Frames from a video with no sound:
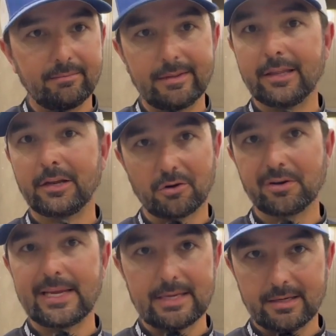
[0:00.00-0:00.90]
then they're
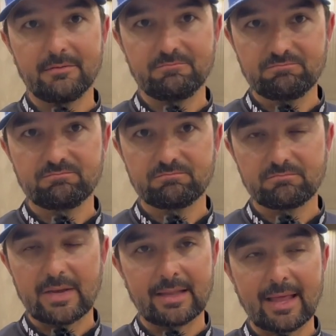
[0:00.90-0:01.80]
going to eat it.
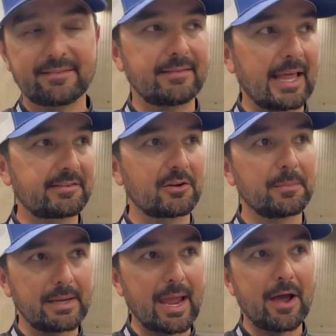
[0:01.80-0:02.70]
And that's
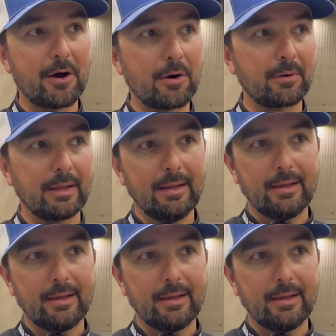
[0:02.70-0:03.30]
going to be how